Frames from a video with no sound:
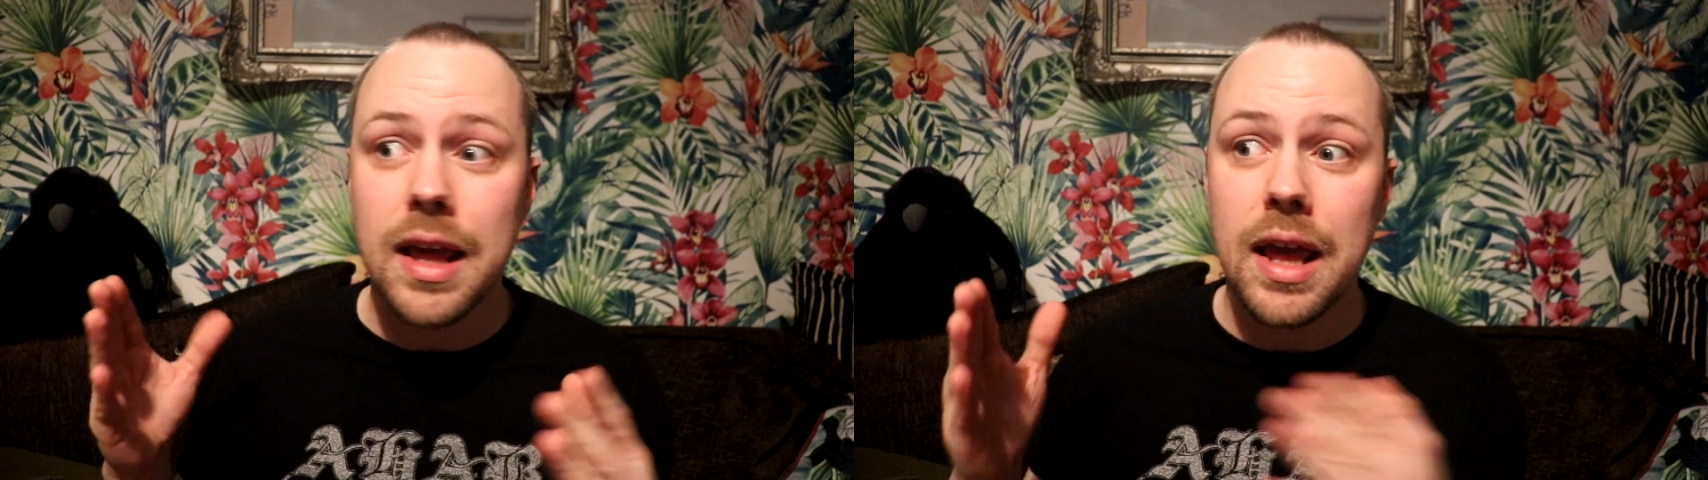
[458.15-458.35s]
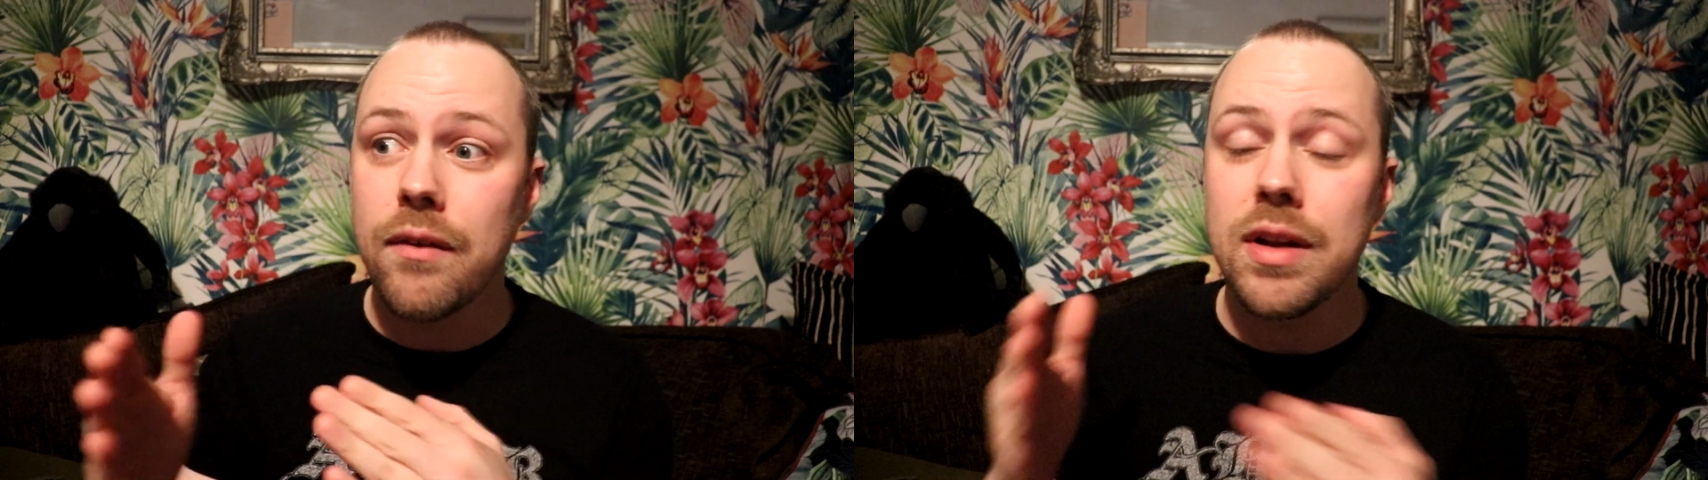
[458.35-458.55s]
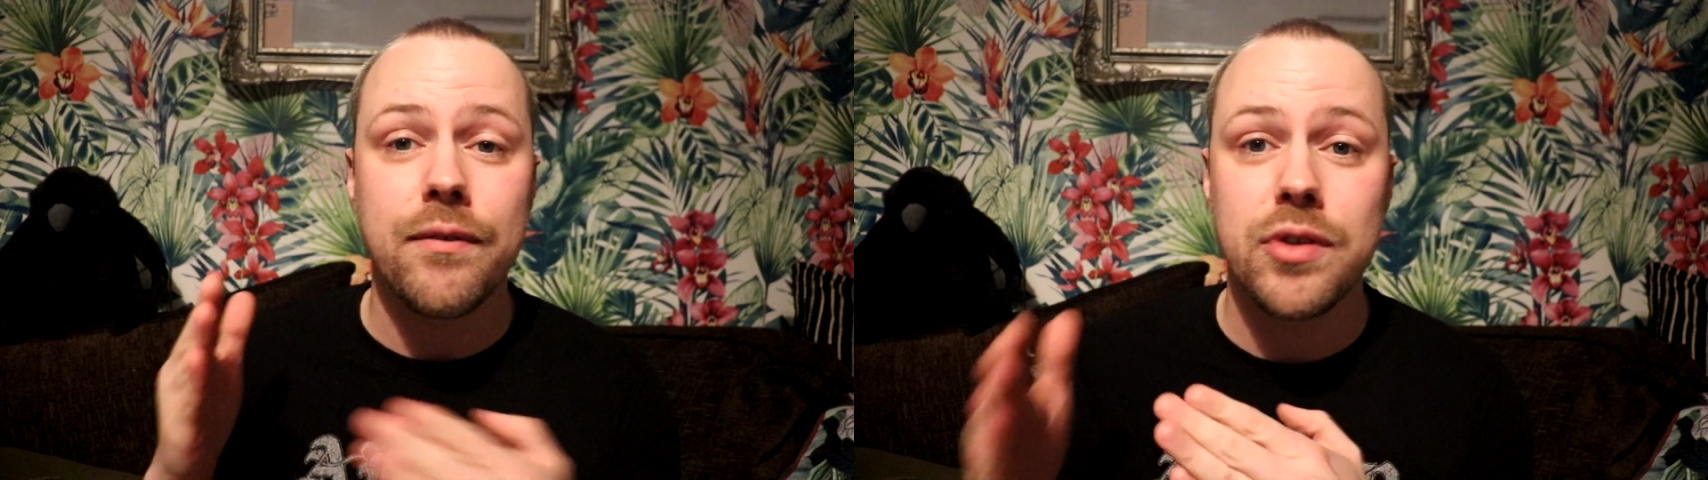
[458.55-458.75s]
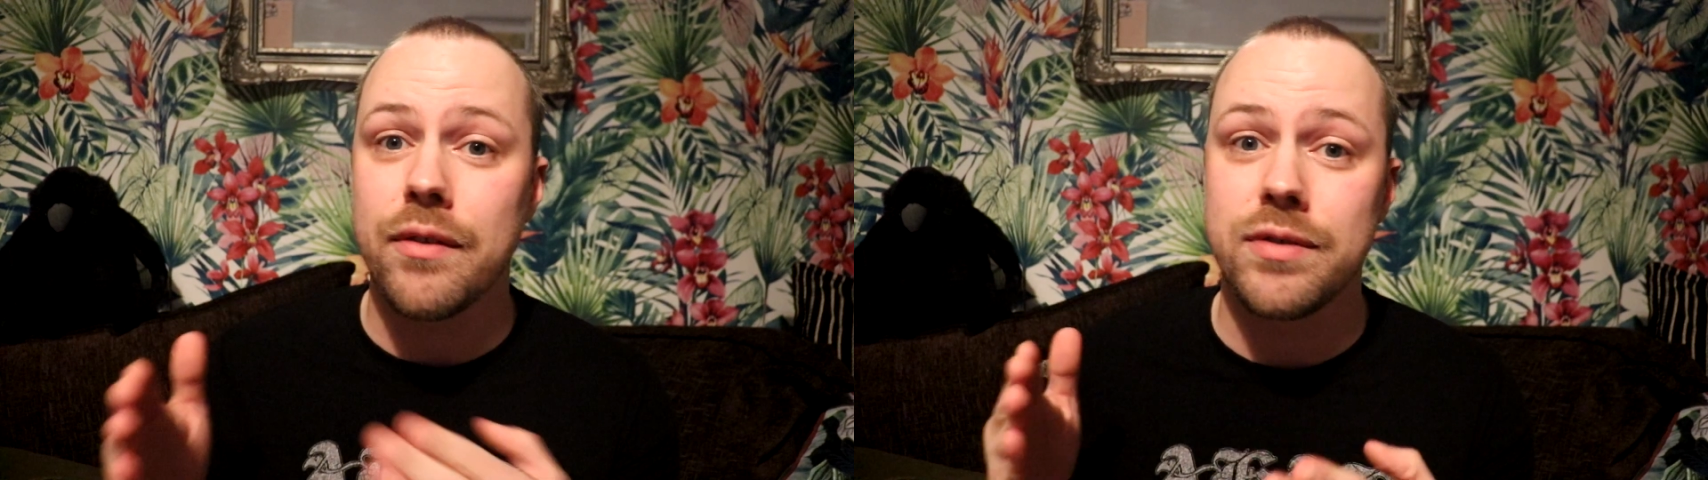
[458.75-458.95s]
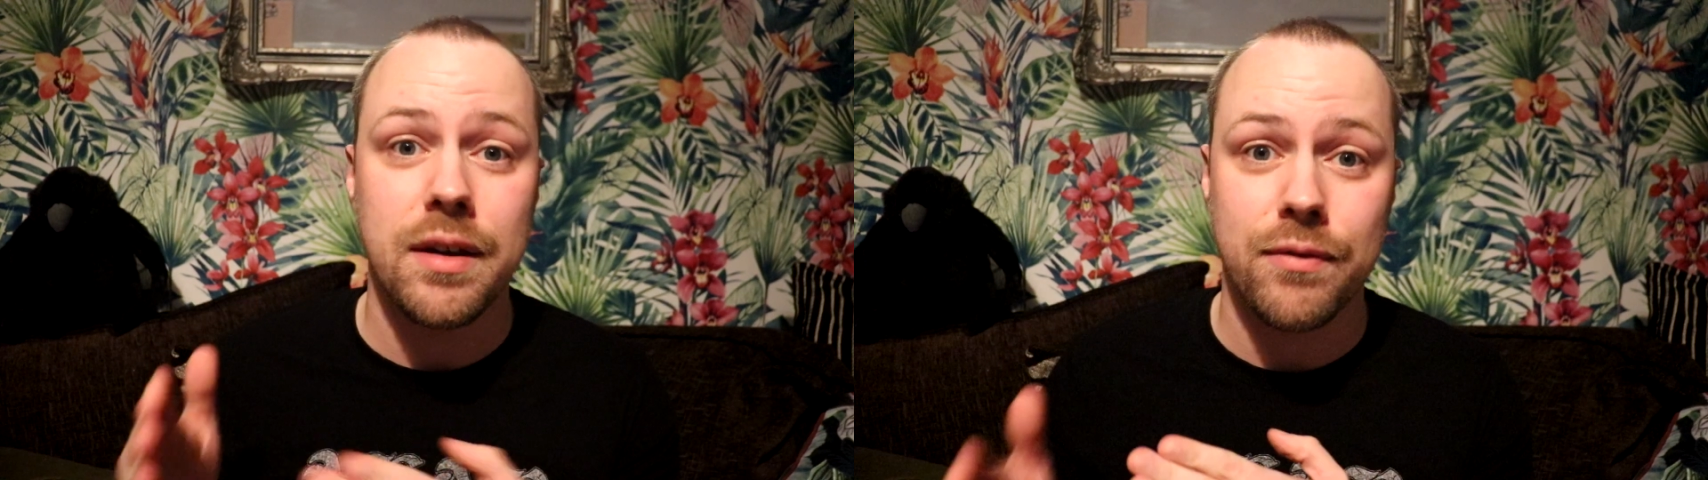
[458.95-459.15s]
even if you
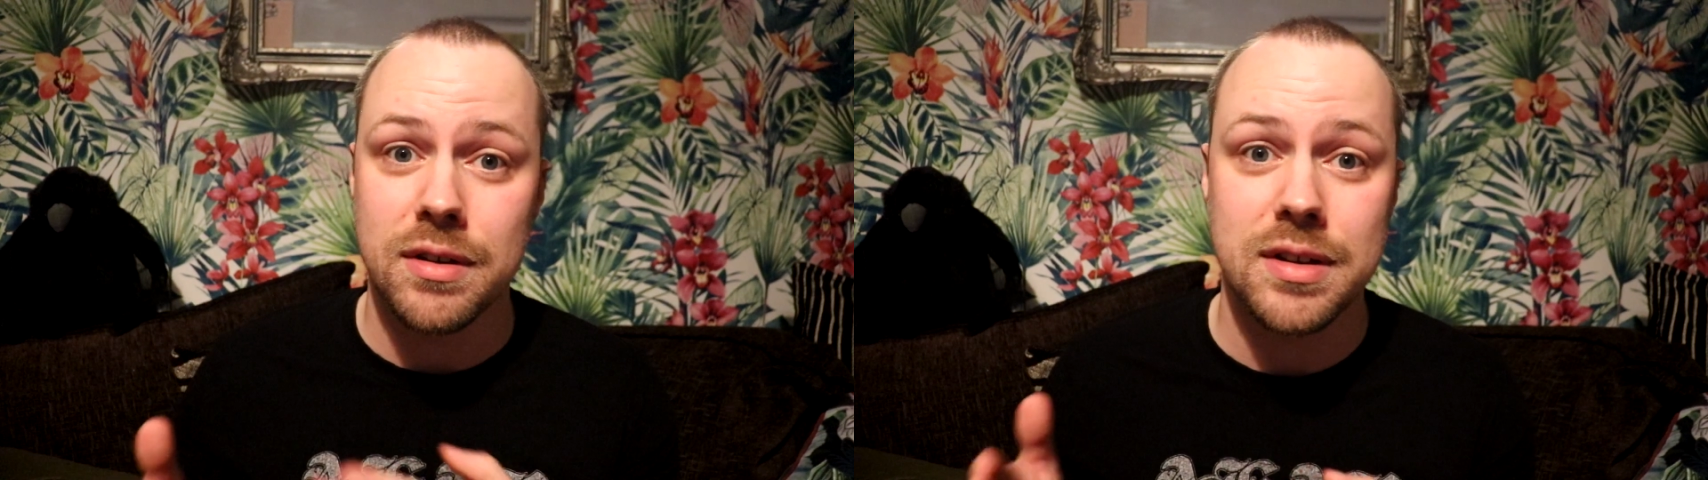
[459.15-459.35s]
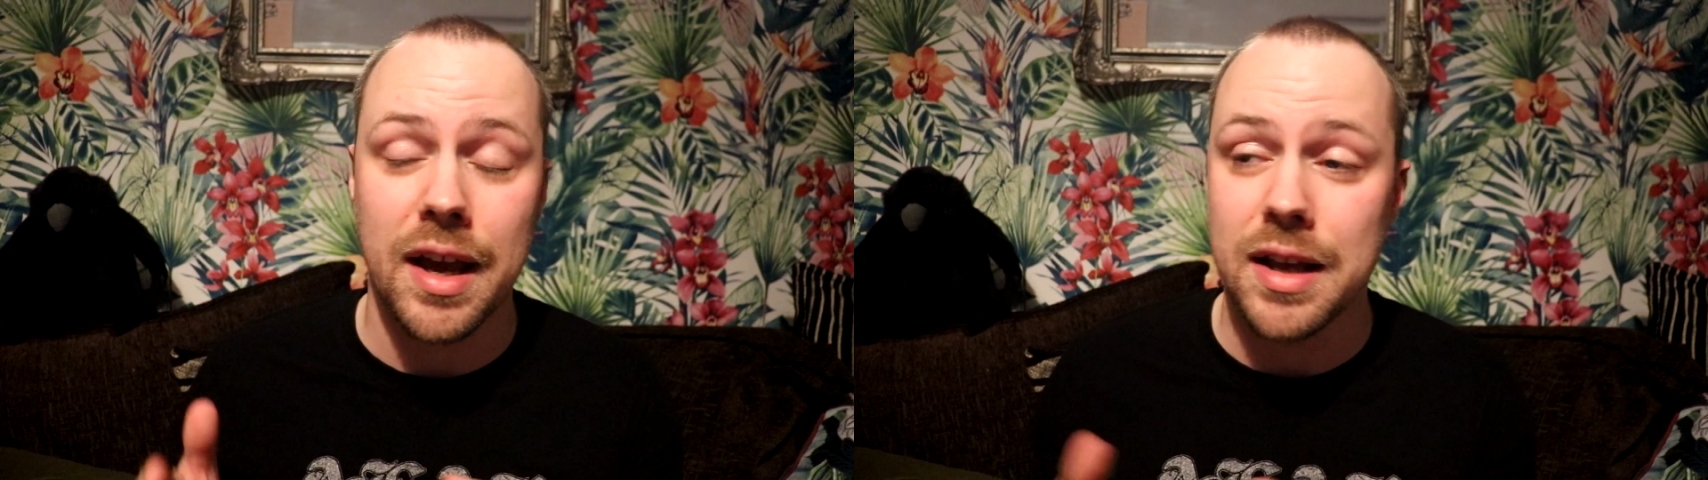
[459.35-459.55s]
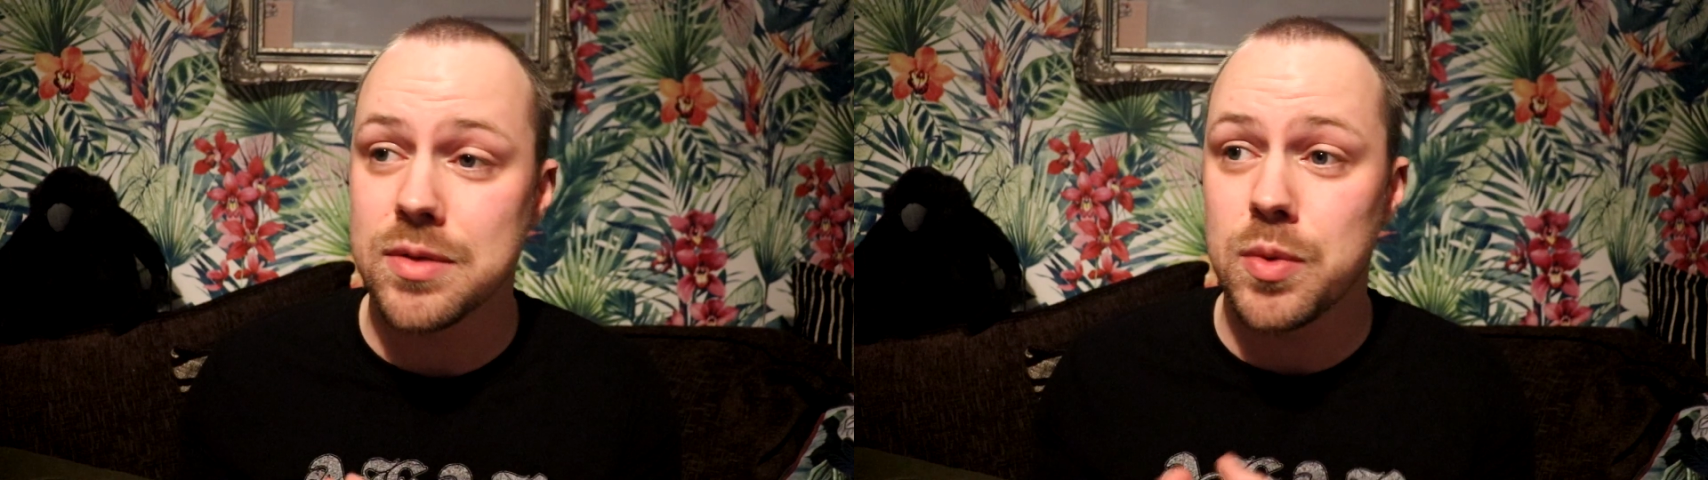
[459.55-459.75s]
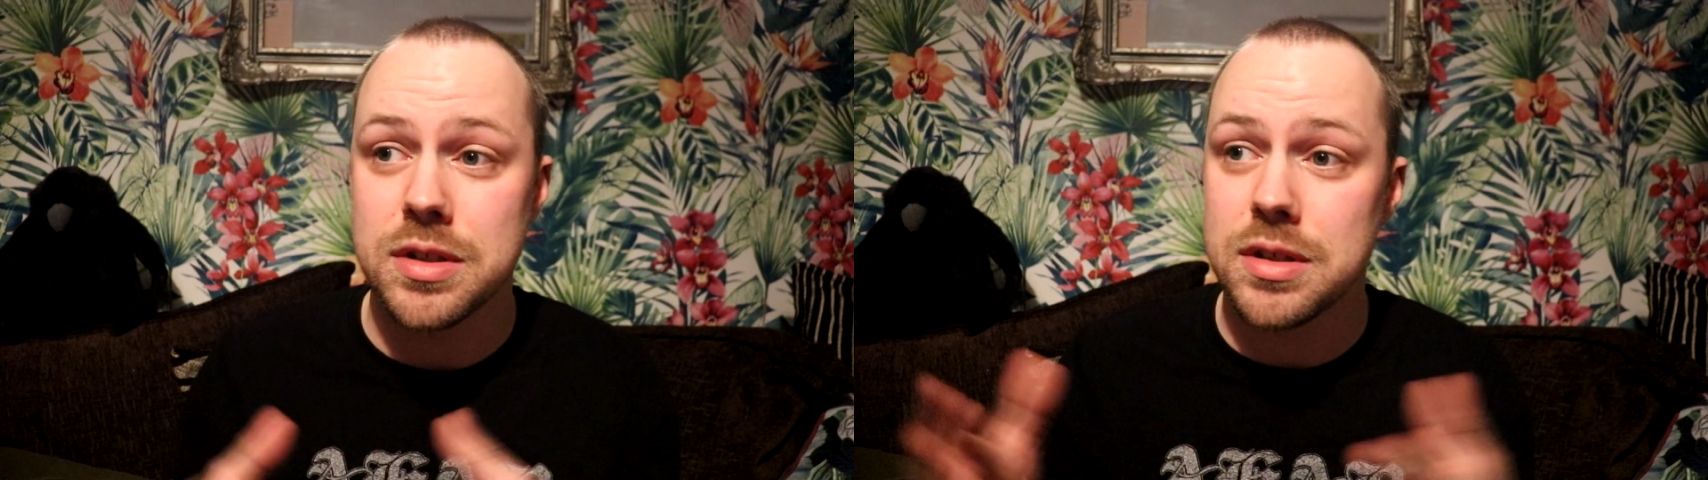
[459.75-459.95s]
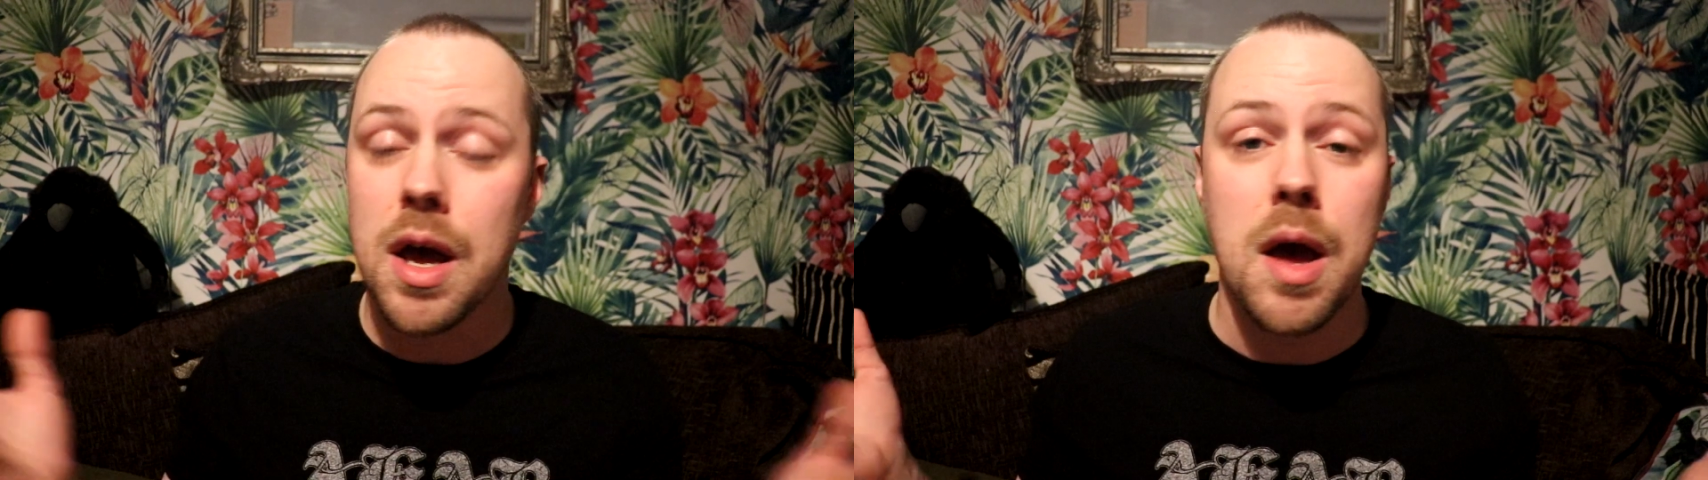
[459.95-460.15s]
have different tastes,
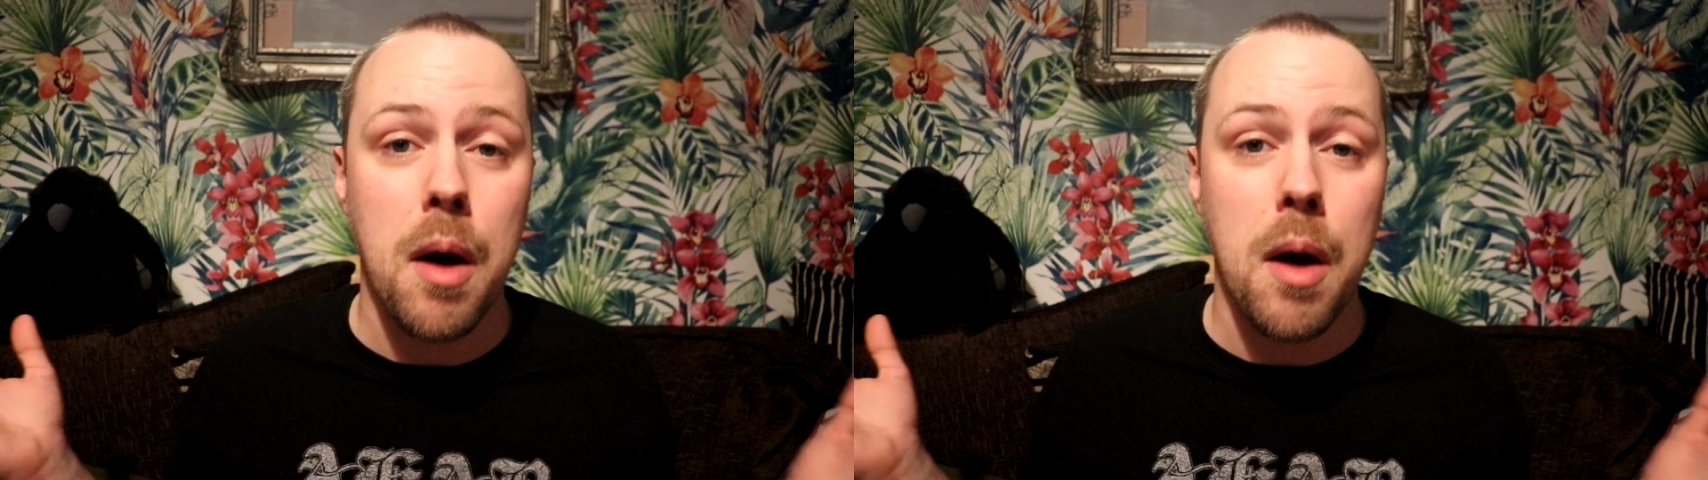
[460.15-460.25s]
which